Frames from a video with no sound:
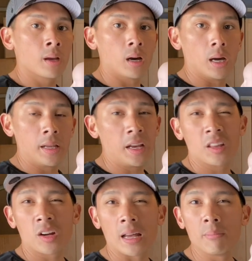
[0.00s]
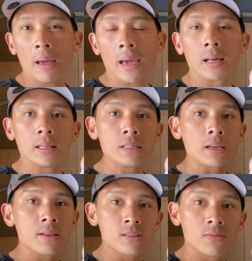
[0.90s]
any other kind of bag, at least
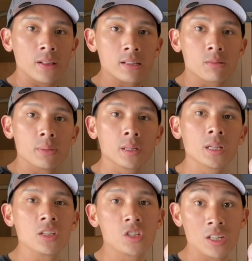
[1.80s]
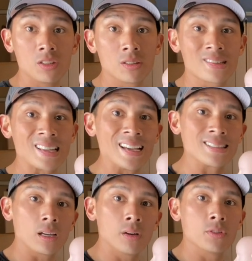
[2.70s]
I have some flexibility in changing the
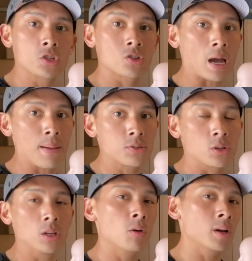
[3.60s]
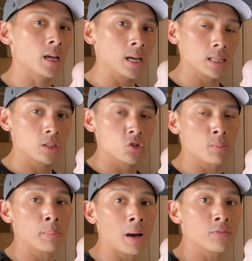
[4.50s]
size of the strap. So you don't want to
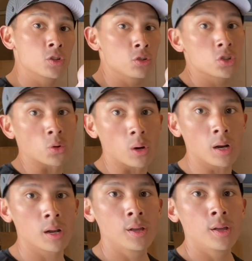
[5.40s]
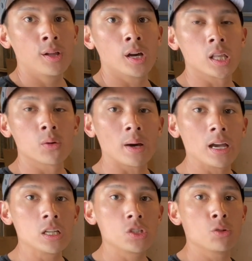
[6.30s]
trim them off too short.
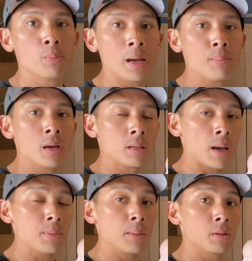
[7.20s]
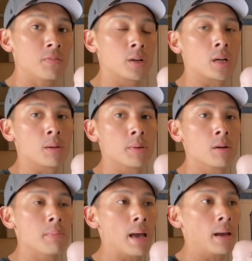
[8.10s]
Otherwise, you might not be able to fit on a
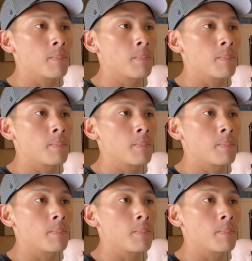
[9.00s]
bigger bag.